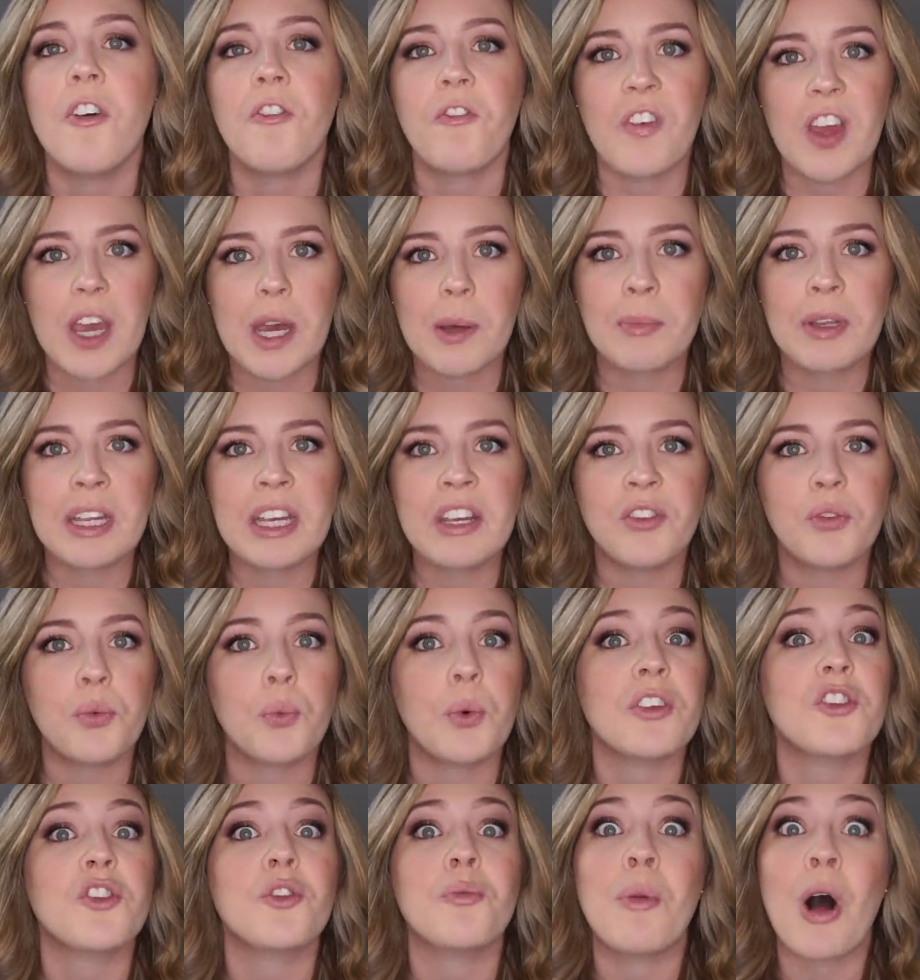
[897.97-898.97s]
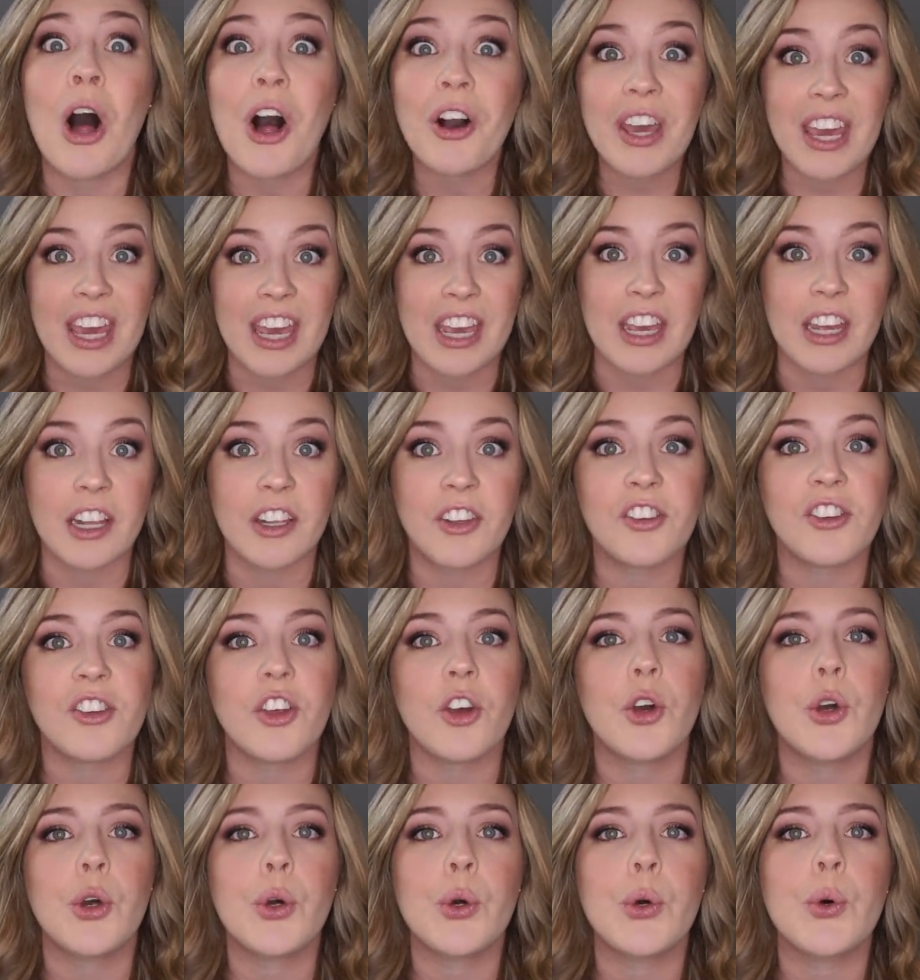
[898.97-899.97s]
families with small kids
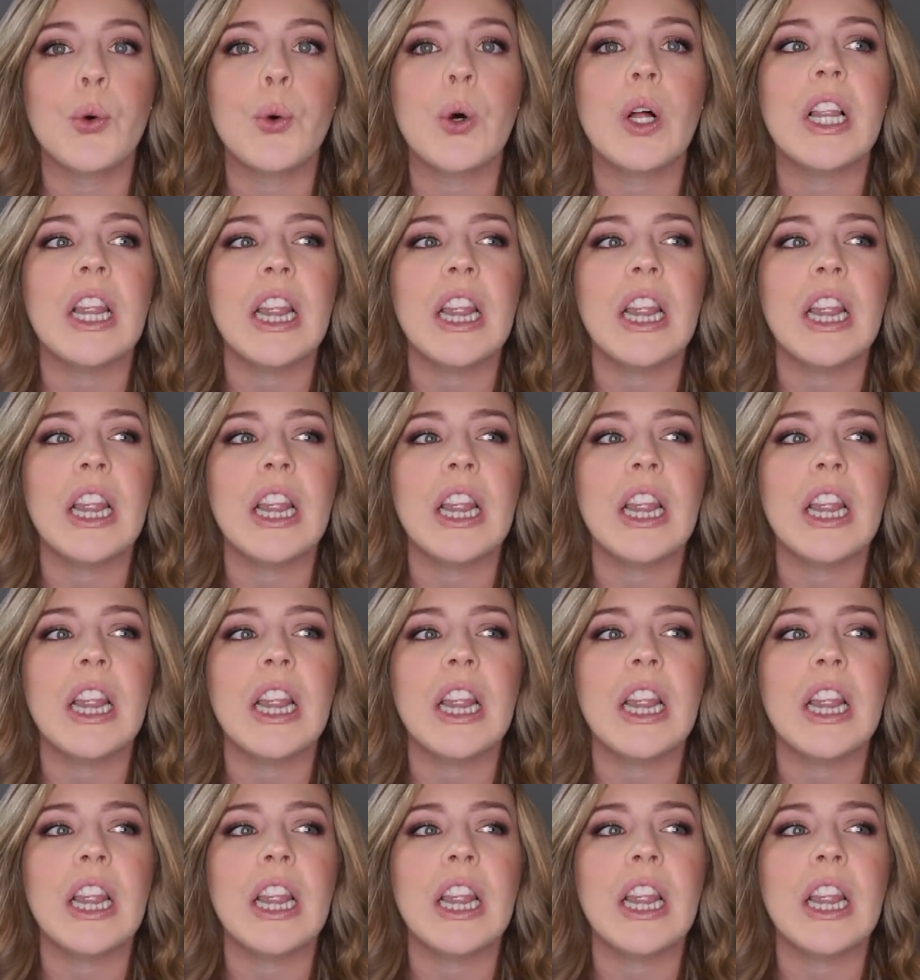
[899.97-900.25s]
who